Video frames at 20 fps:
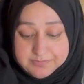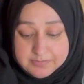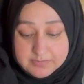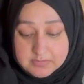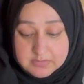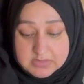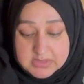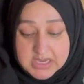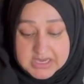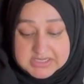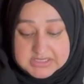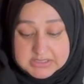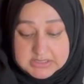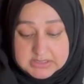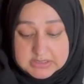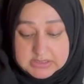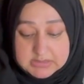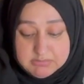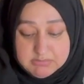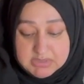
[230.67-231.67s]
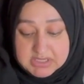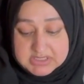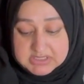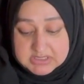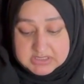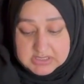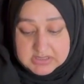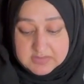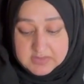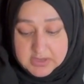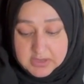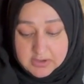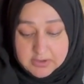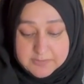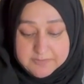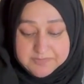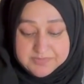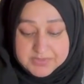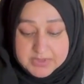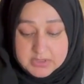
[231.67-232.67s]
nicely mixed in there.
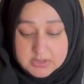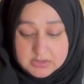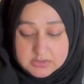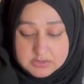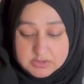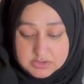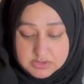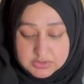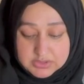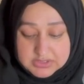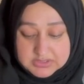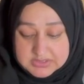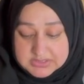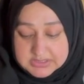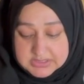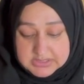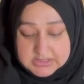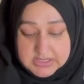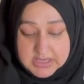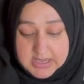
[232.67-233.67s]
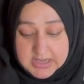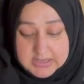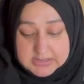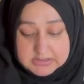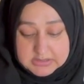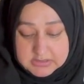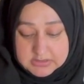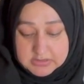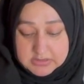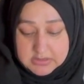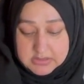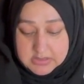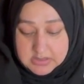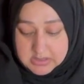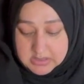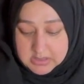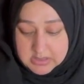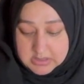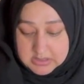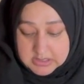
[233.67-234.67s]
So you can see that.
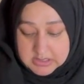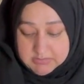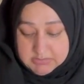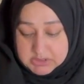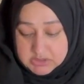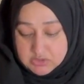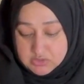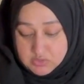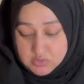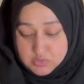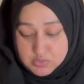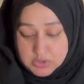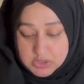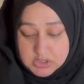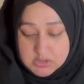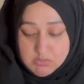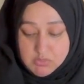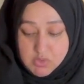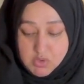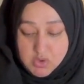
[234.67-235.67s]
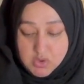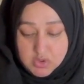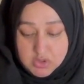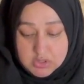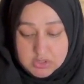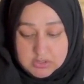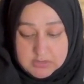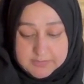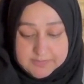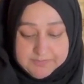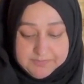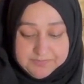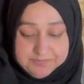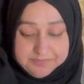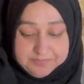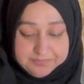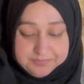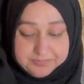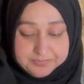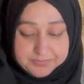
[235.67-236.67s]
Let me do one more.
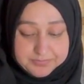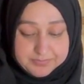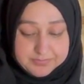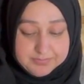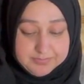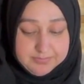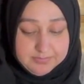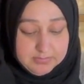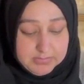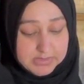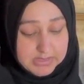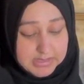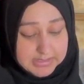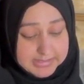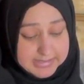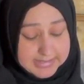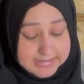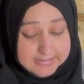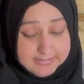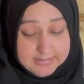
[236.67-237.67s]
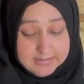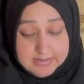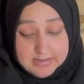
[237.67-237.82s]
Again,